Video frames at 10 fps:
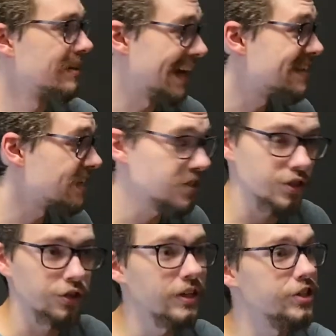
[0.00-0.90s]
And since it's
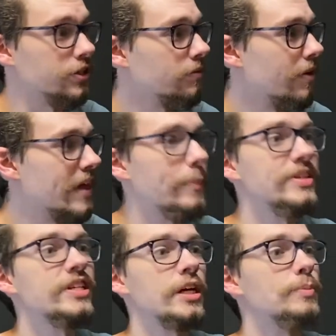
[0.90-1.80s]
a creature, that means
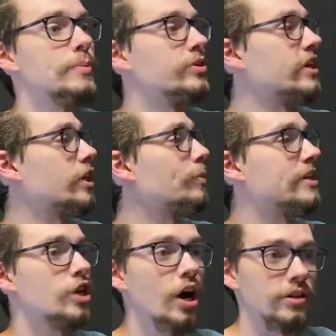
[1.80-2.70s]
it can be protected by
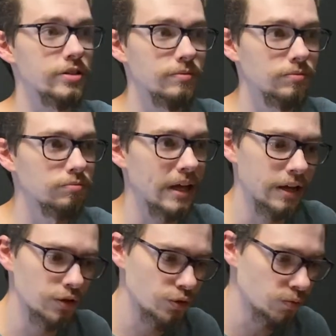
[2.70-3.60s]
Taunt.
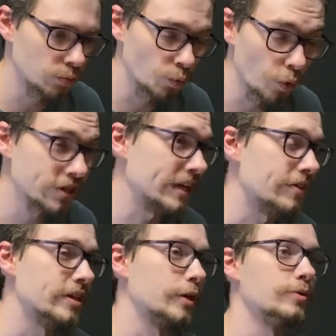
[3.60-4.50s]
And Warding, I
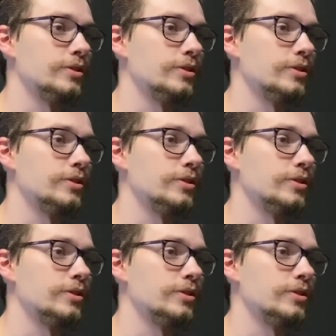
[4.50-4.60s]
think it was